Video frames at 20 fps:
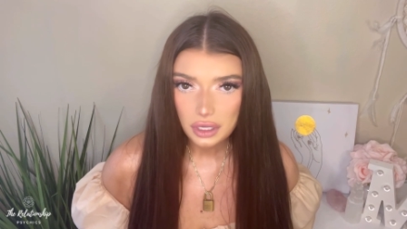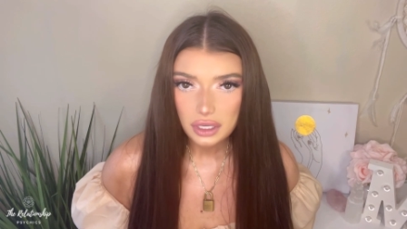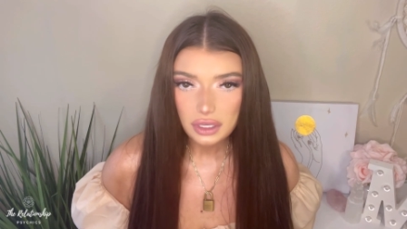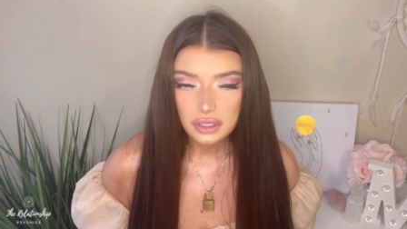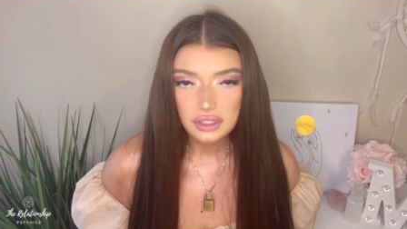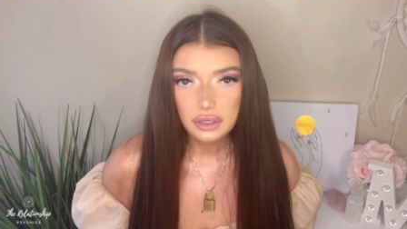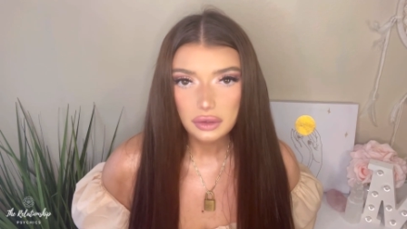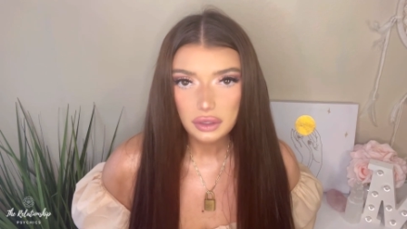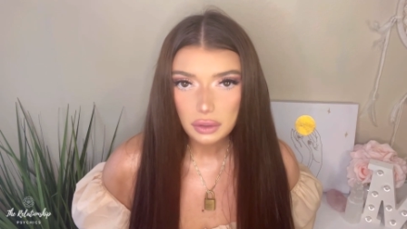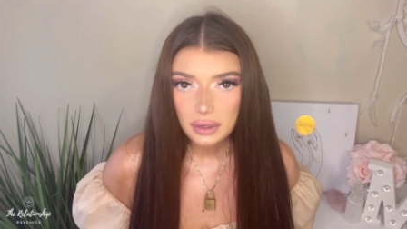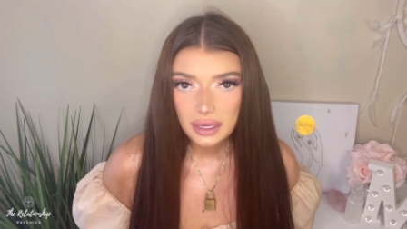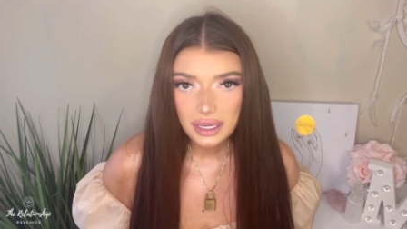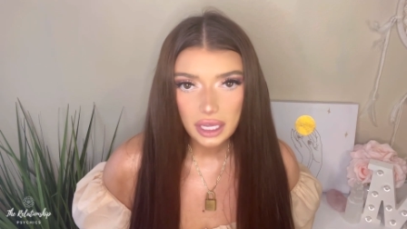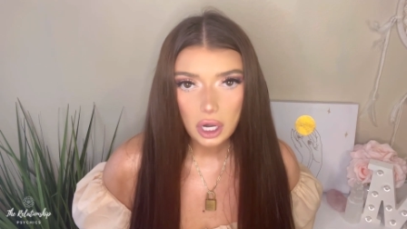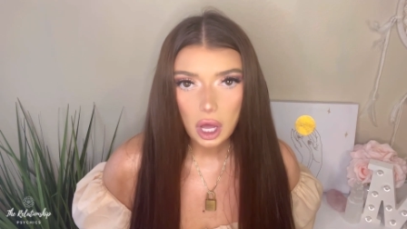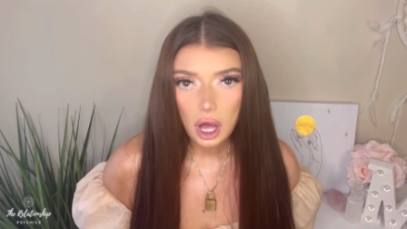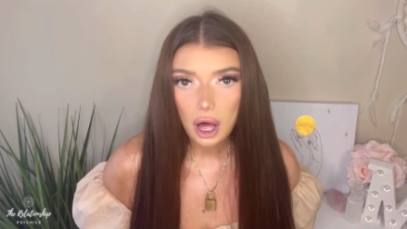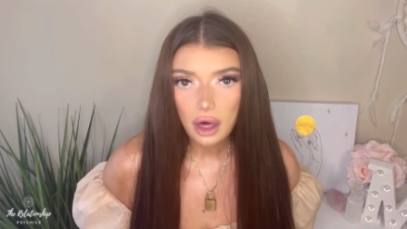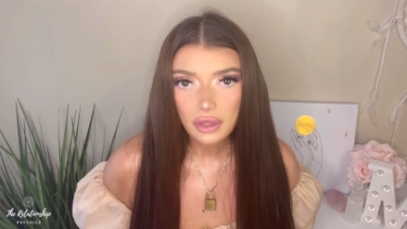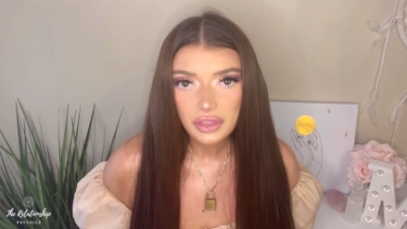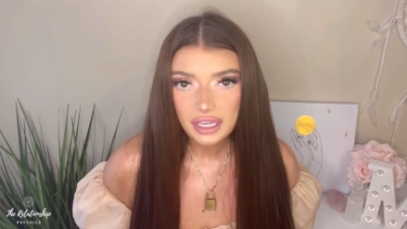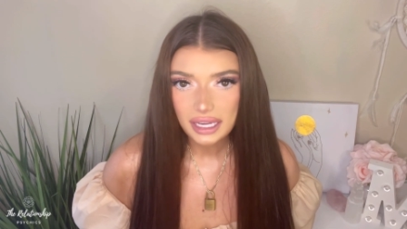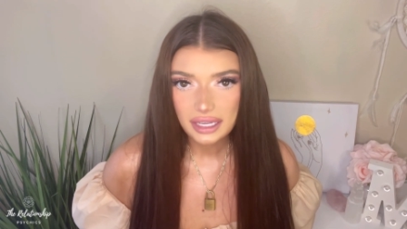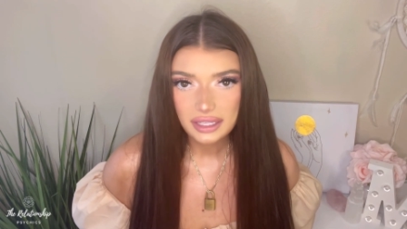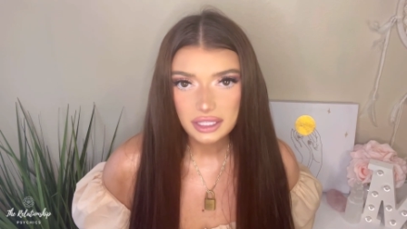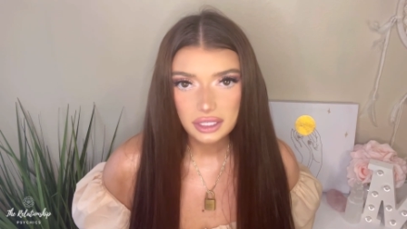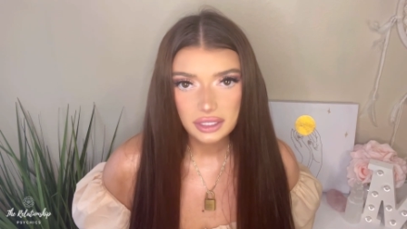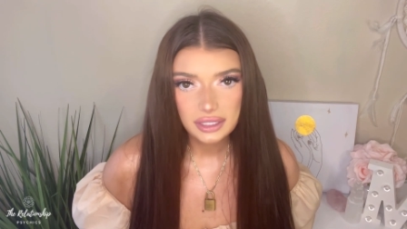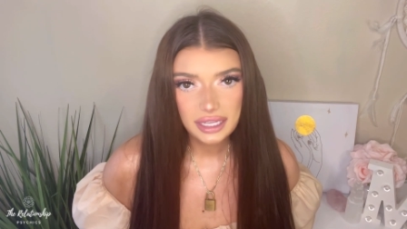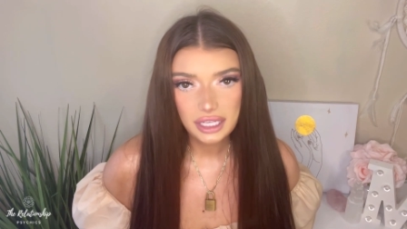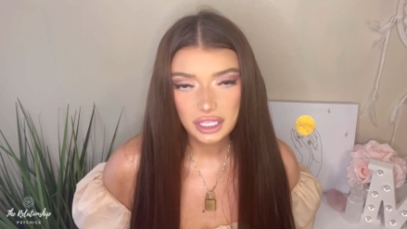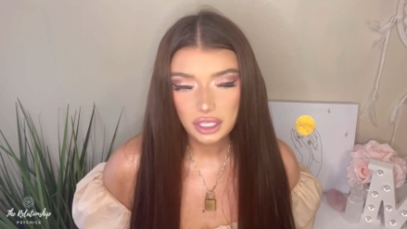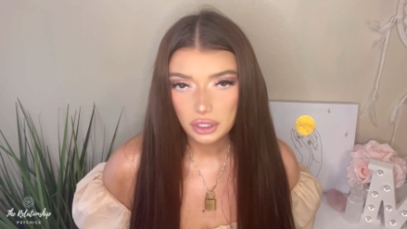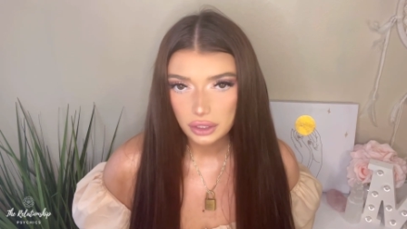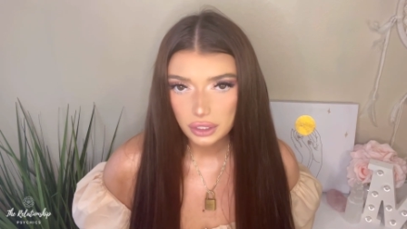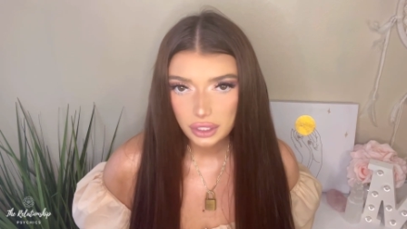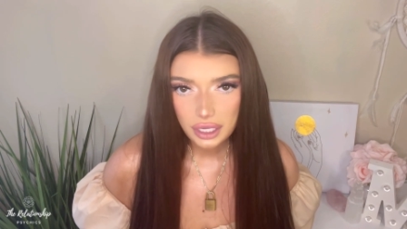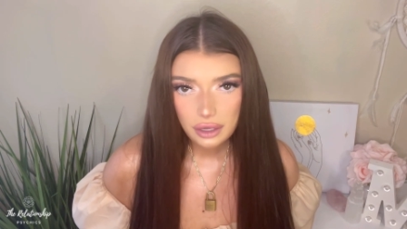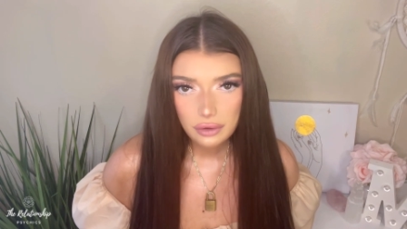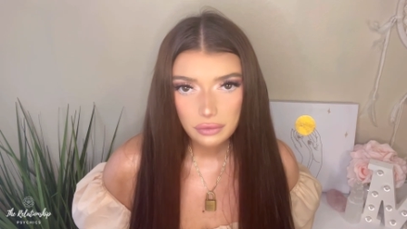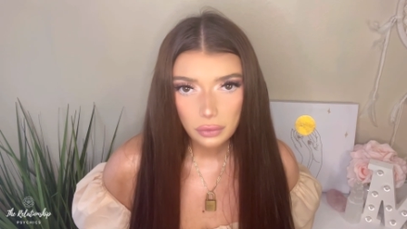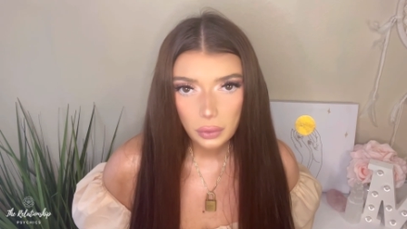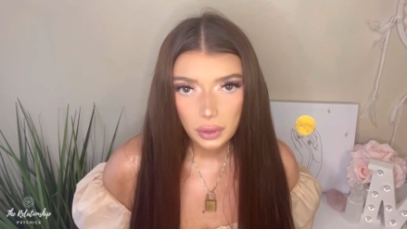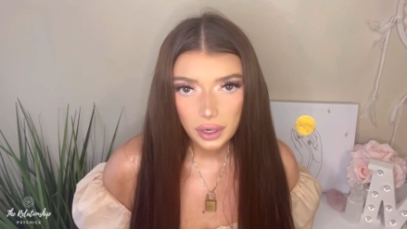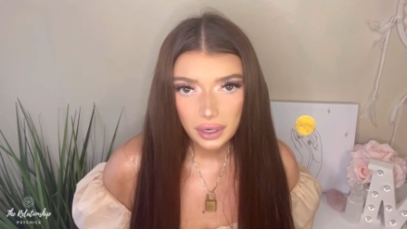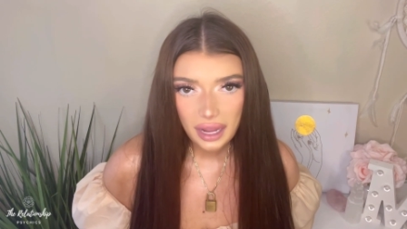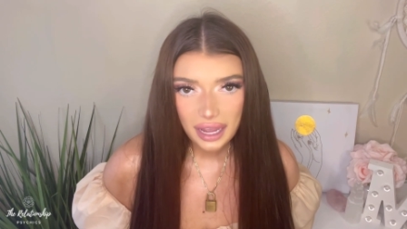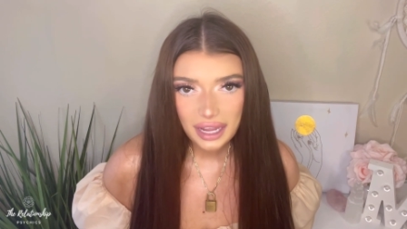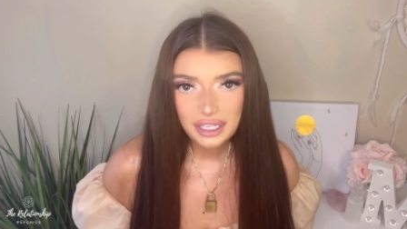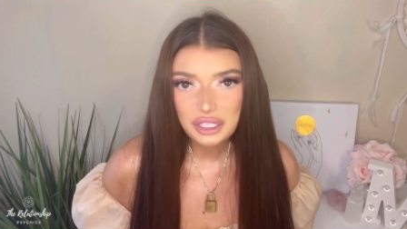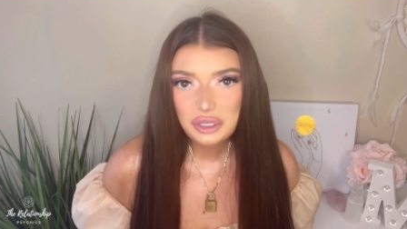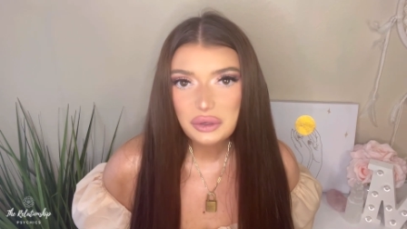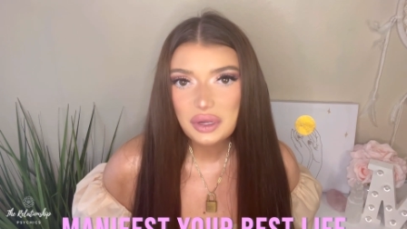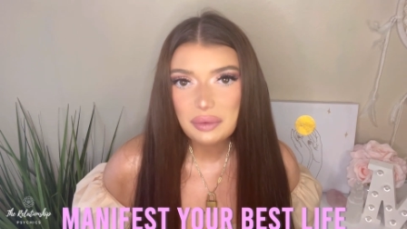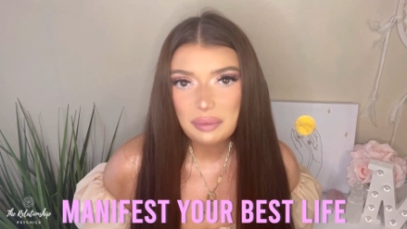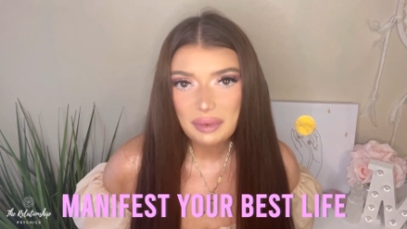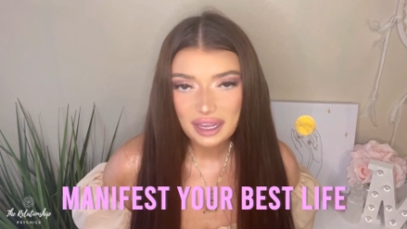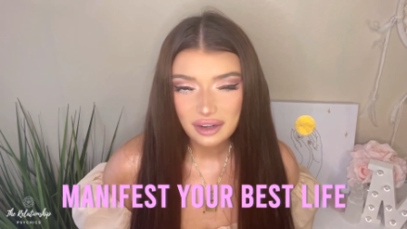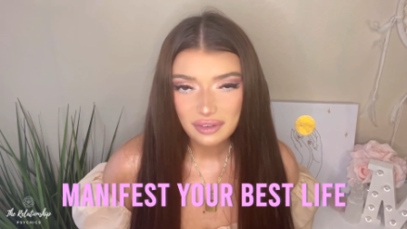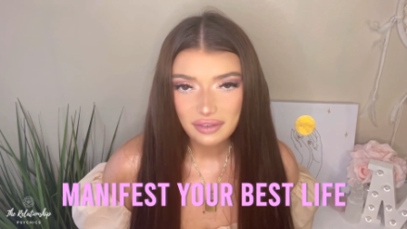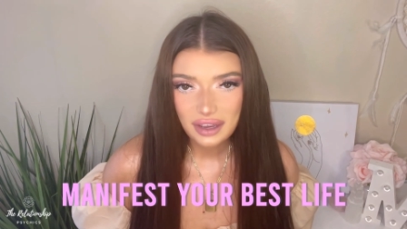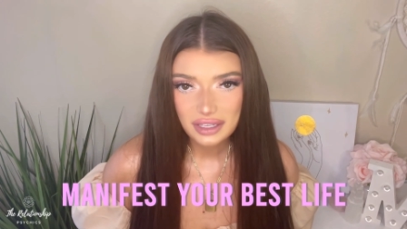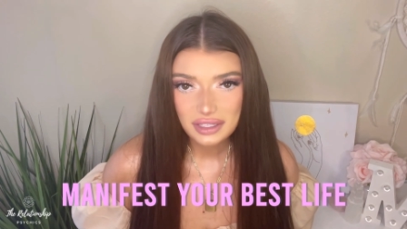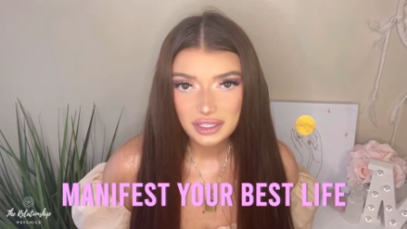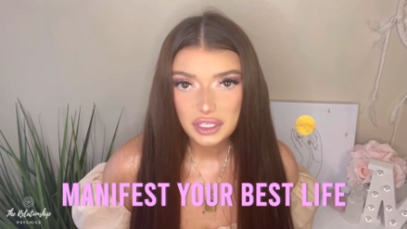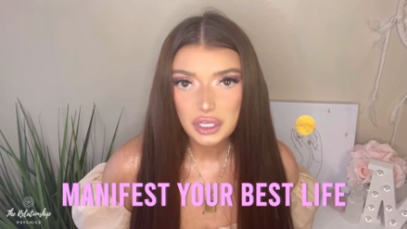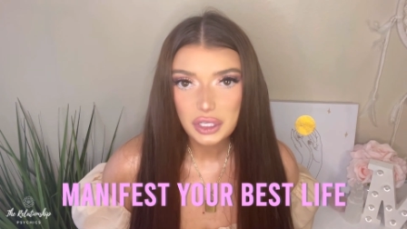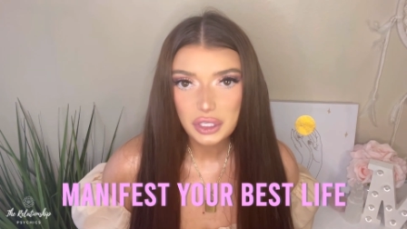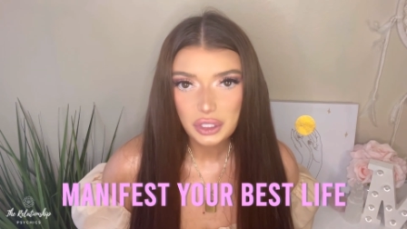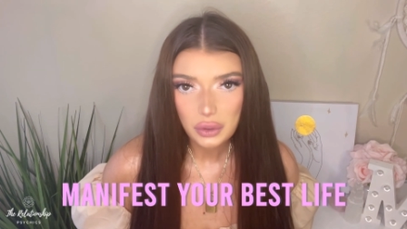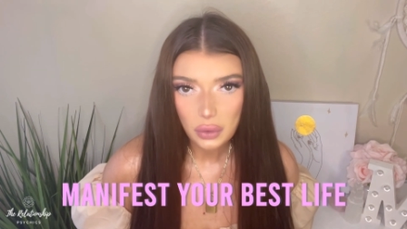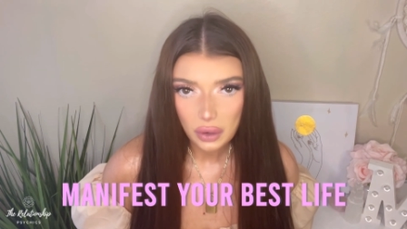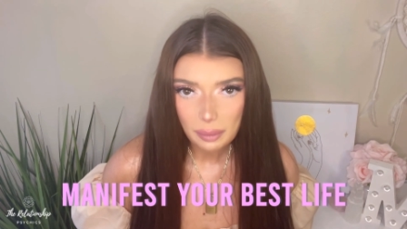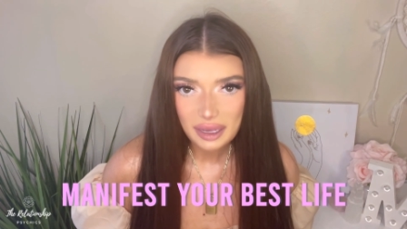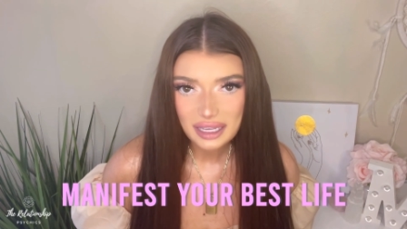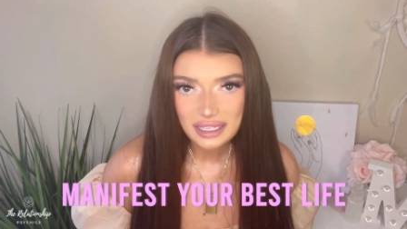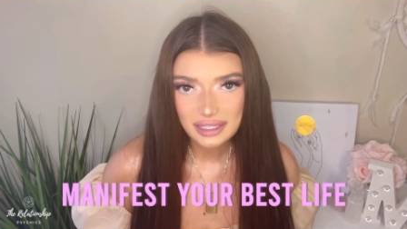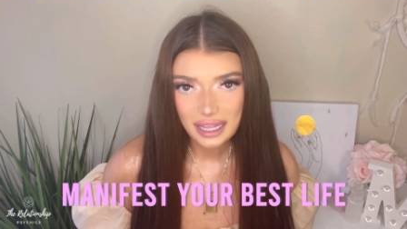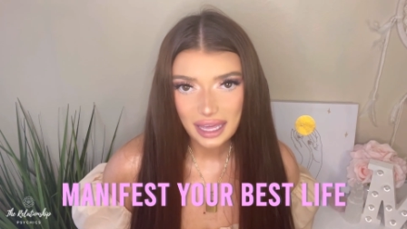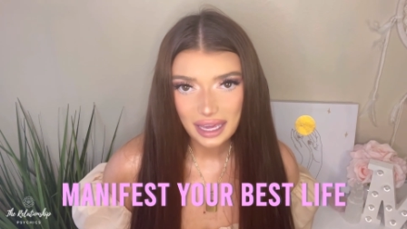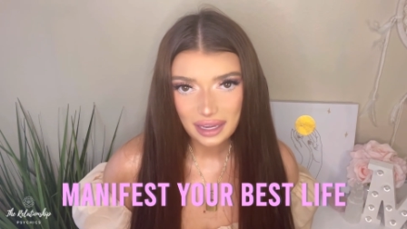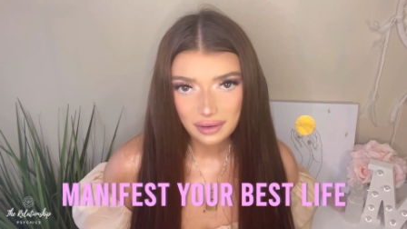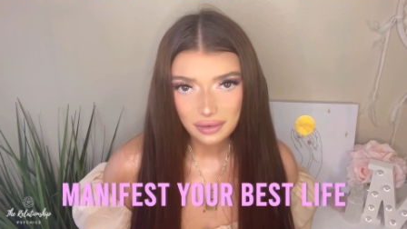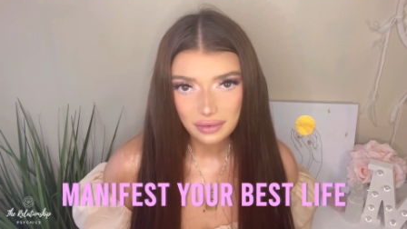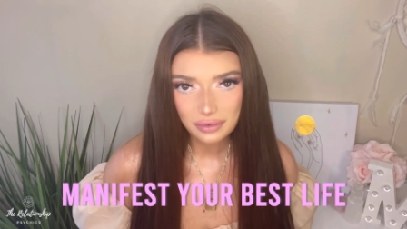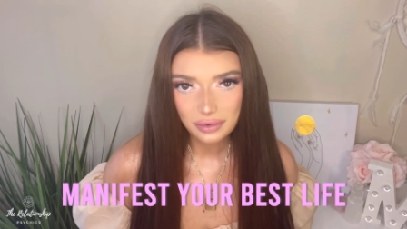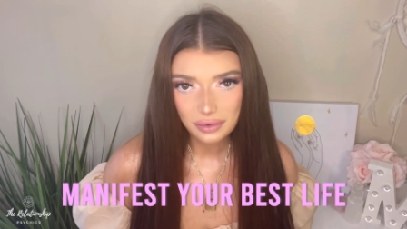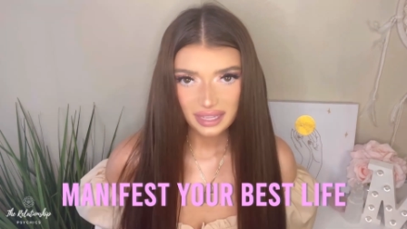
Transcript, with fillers: so you can get all the answers that you're looking for and you can manifest your best life.